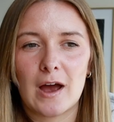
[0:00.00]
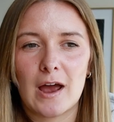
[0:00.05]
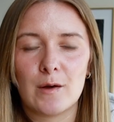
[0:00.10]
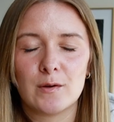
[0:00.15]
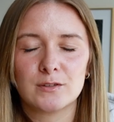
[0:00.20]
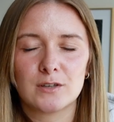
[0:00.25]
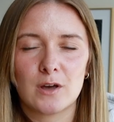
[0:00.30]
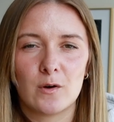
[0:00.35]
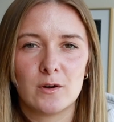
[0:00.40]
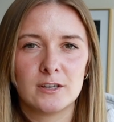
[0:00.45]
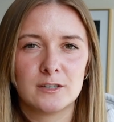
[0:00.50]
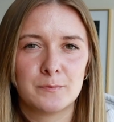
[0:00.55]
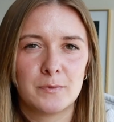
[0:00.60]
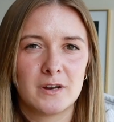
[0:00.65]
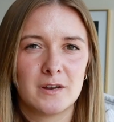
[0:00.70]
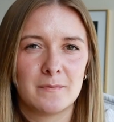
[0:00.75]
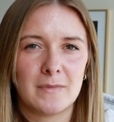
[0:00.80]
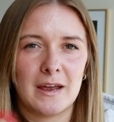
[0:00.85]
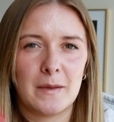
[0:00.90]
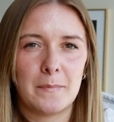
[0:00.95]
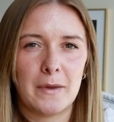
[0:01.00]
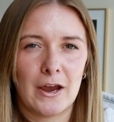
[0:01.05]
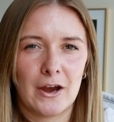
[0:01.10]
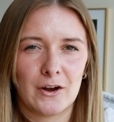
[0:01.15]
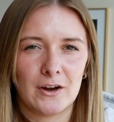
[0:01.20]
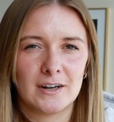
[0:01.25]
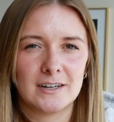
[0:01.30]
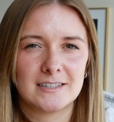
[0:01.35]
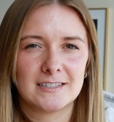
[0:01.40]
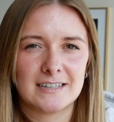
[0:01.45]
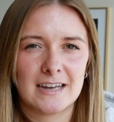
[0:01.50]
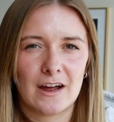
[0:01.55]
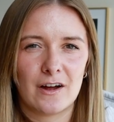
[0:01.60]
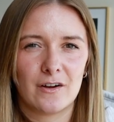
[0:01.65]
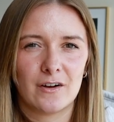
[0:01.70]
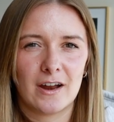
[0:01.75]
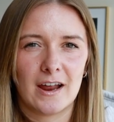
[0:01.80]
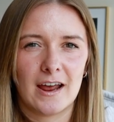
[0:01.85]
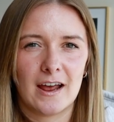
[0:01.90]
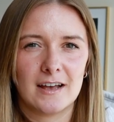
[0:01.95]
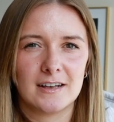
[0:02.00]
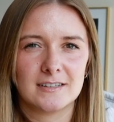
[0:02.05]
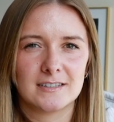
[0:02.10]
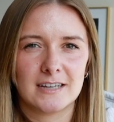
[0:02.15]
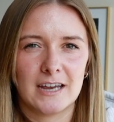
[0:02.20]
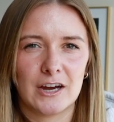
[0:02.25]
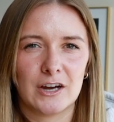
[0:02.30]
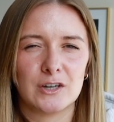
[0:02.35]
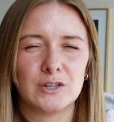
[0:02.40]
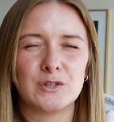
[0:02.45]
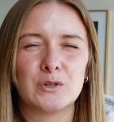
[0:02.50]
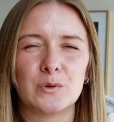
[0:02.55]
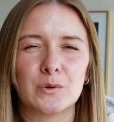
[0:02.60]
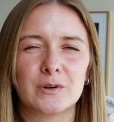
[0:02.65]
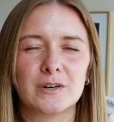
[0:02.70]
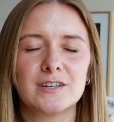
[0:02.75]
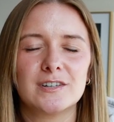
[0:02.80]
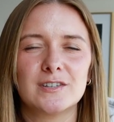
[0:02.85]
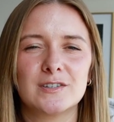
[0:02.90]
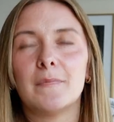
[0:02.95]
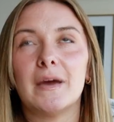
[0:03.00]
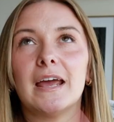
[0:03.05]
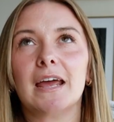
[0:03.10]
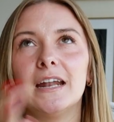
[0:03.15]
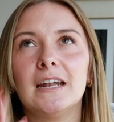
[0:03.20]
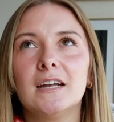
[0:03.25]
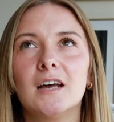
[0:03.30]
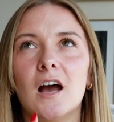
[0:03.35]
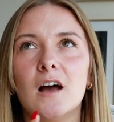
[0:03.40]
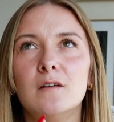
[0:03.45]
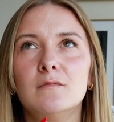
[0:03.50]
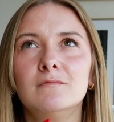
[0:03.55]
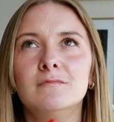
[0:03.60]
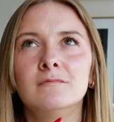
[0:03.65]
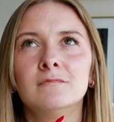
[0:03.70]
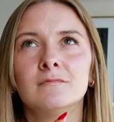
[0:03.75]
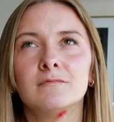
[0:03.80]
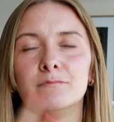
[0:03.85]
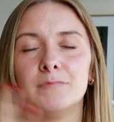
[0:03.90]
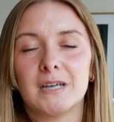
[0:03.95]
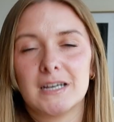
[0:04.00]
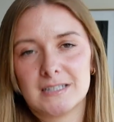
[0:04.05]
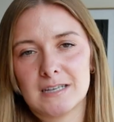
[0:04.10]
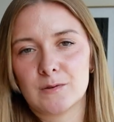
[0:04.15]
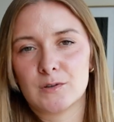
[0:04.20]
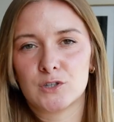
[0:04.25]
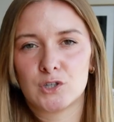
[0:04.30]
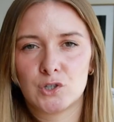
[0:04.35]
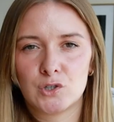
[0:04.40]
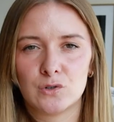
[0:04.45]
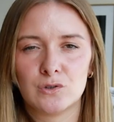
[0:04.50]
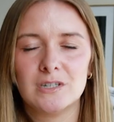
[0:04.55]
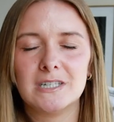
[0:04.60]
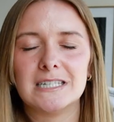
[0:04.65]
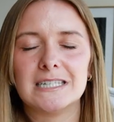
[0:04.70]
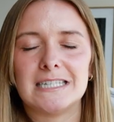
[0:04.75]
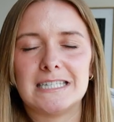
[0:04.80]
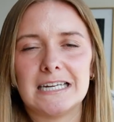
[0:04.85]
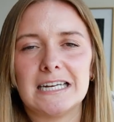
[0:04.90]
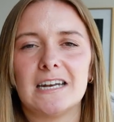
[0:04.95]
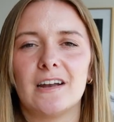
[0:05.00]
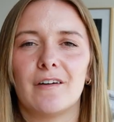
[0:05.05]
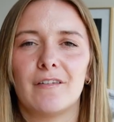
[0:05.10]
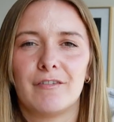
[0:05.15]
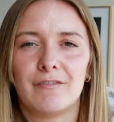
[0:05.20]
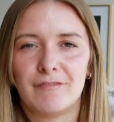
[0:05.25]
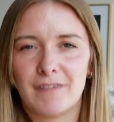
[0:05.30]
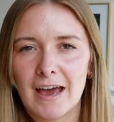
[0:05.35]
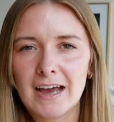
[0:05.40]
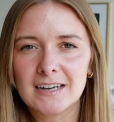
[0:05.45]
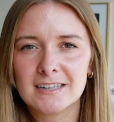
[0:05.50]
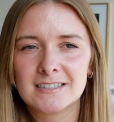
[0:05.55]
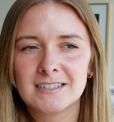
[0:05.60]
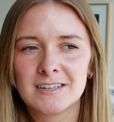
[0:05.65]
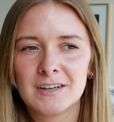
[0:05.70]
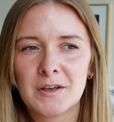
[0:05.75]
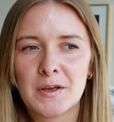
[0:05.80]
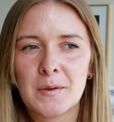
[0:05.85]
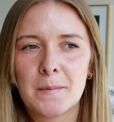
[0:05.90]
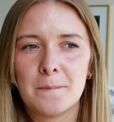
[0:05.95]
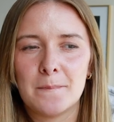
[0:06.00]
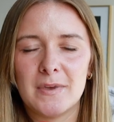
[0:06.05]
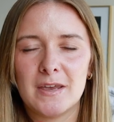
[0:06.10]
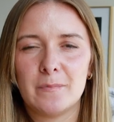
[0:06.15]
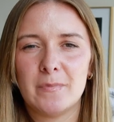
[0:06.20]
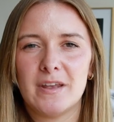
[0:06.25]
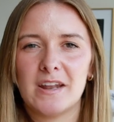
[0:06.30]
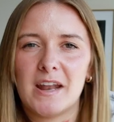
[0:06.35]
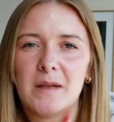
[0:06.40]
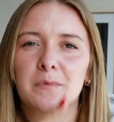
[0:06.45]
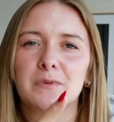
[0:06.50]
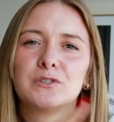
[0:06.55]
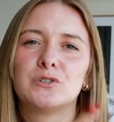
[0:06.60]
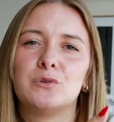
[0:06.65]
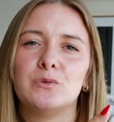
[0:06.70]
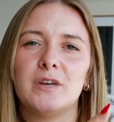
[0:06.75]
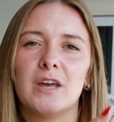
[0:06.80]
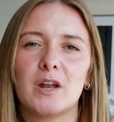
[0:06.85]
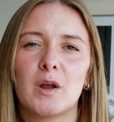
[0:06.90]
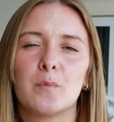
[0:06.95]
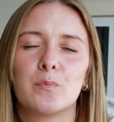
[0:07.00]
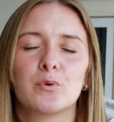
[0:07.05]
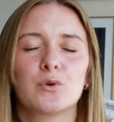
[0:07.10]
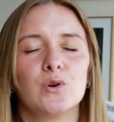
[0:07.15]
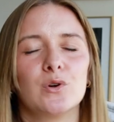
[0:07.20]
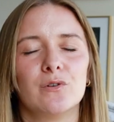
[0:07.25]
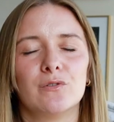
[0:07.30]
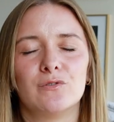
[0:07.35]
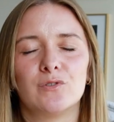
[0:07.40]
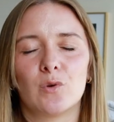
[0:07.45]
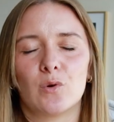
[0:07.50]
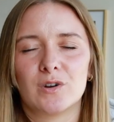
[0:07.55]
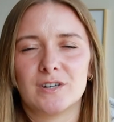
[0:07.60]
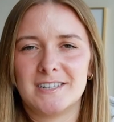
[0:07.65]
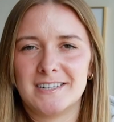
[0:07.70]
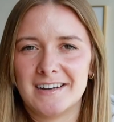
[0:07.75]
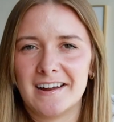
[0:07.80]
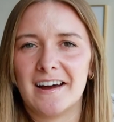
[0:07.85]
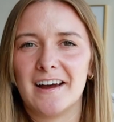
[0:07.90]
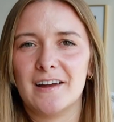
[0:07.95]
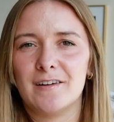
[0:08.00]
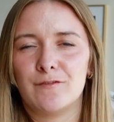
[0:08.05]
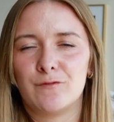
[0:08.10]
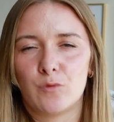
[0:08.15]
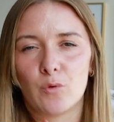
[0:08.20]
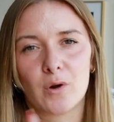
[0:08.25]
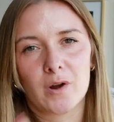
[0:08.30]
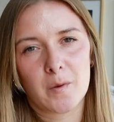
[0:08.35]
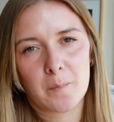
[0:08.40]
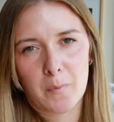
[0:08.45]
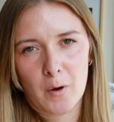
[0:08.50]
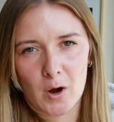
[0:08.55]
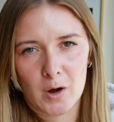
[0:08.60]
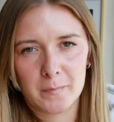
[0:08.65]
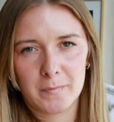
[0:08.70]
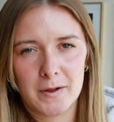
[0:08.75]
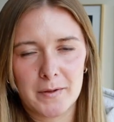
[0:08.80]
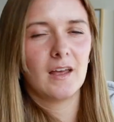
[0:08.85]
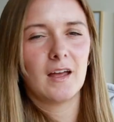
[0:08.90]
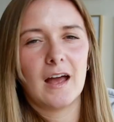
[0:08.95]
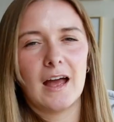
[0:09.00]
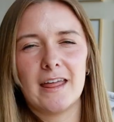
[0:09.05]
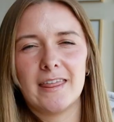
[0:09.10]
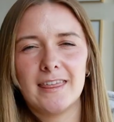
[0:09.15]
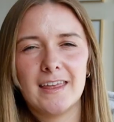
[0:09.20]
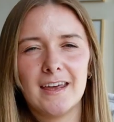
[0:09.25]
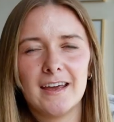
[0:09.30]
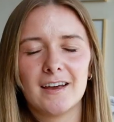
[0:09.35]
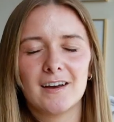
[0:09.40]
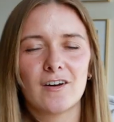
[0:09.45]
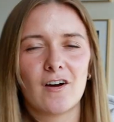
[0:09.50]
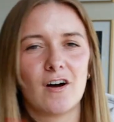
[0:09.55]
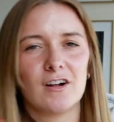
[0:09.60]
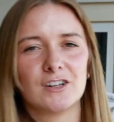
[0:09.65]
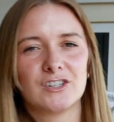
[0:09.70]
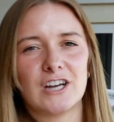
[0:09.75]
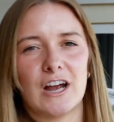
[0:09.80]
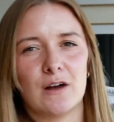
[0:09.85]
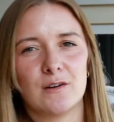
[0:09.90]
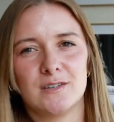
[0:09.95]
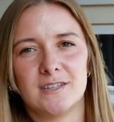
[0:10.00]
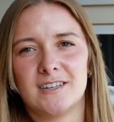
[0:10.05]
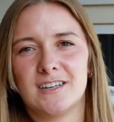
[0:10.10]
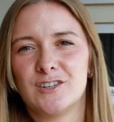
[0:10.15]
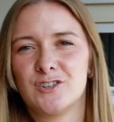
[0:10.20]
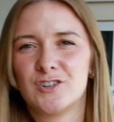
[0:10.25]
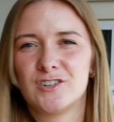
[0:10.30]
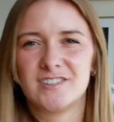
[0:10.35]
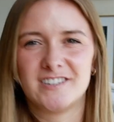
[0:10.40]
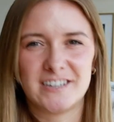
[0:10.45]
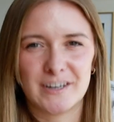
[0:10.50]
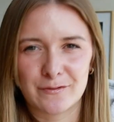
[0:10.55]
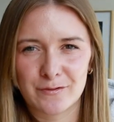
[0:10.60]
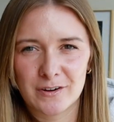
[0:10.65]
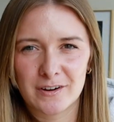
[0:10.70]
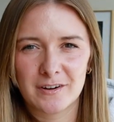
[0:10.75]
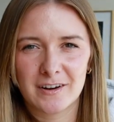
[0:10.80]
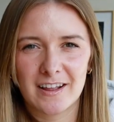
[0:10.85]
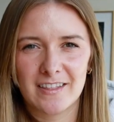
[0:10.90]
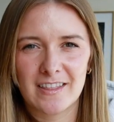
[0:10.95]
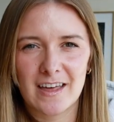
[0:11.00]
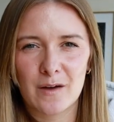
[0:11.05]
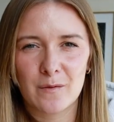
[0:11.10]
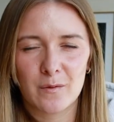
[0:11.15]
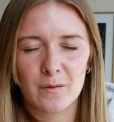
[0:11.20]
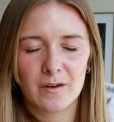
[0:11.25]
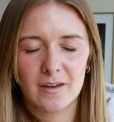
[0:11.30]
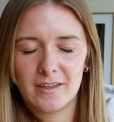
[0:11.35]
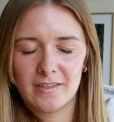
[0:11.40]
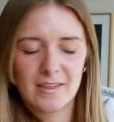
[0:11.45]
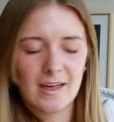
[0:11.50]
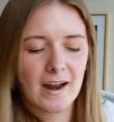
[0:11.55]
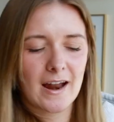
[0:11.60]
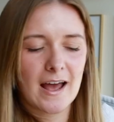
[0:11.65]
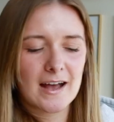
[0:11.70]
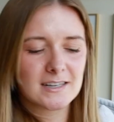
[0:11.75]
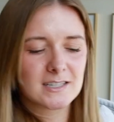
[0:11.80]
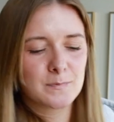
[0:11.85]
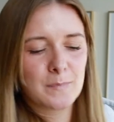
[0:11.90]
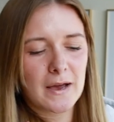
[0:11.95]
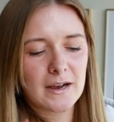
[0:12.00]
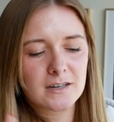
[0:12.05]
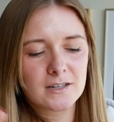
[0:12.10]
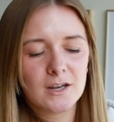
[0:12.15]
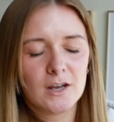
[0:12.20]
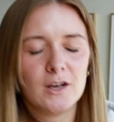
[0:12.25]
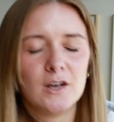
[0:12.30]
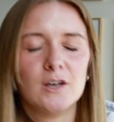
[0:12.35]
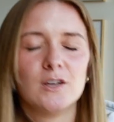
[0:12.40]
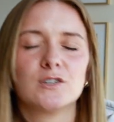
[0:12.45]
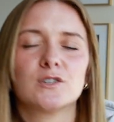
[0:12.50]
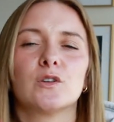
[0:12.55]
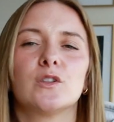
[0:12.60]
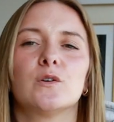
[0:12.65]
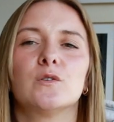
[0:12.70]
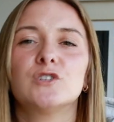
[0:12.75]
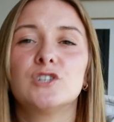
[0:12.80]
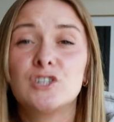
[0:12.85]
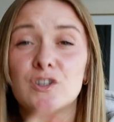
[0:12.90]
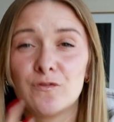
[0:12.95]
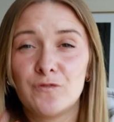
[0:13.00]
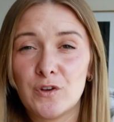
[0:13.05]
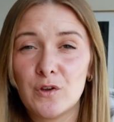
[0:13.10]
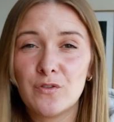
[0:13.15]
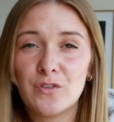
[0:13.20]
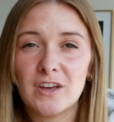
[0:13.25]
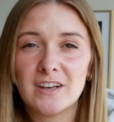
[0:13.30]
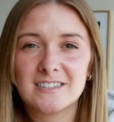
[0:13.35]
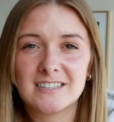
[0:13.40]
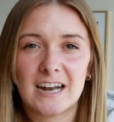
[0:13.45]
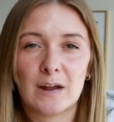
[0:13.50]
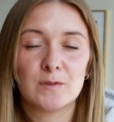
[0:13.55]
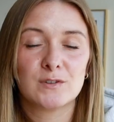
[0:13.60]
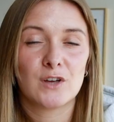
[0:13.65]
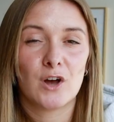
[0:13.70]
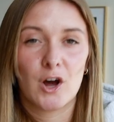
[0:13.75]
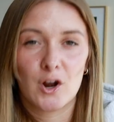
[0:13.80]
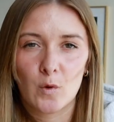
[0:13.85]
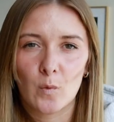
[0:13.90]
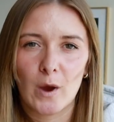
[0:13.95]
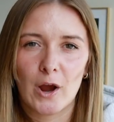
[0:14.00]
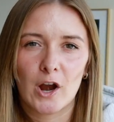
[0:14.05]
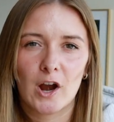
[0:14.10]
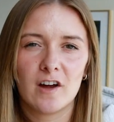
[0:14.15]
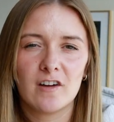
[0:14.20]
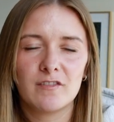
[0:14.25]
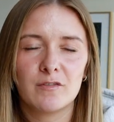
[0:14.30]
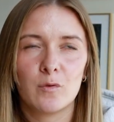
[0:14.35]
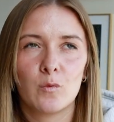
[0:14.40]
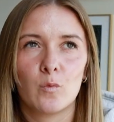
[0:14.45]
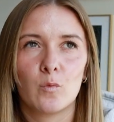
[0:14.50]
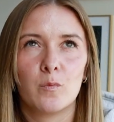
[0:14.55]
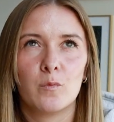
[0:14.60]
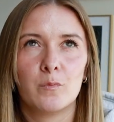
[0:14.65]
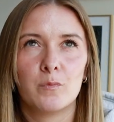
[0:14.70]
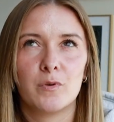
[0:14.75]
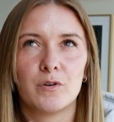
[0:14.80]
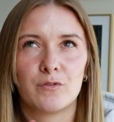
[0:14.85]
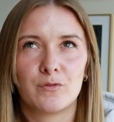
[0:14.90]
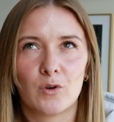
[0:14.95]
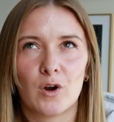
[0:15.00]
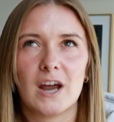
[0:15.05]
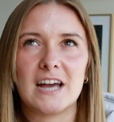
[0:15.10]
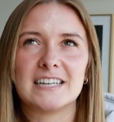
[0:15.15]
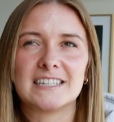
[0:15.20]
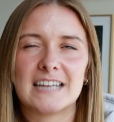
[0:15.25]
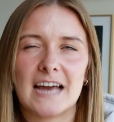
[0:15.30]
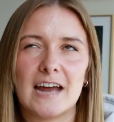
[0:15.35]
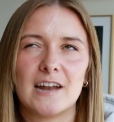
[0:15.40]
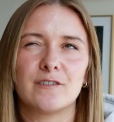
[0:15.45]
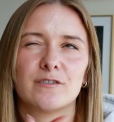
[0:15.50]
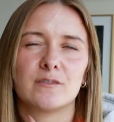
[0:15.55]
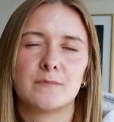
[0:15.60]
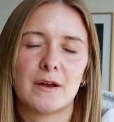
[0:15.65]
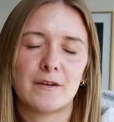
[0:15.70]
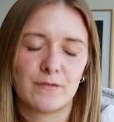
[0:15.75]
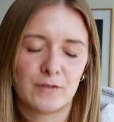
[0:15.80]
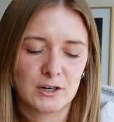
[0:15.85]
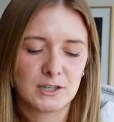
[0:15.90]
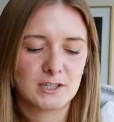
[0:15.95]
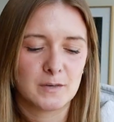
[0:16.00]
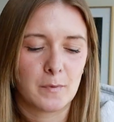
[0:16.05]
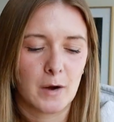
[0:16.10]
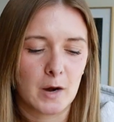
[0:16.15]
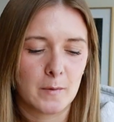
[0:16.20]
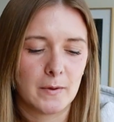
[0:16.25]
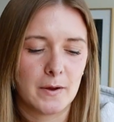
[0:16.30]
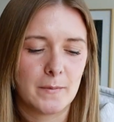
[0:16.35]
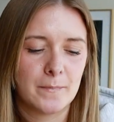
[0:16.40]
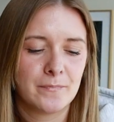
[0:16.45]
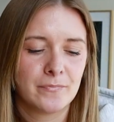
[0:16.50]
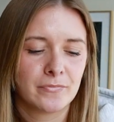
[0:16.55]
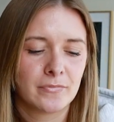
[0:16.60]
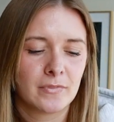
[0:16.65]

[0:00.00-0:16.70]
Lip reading: I was always putting my parents down as guarantors. My income, because I was a student, didn't affect me being able to get approved or denied for an apartment. I think college housing is just different in that aspect. So there was just a few things that I was unaware of before I signed for my first apartment.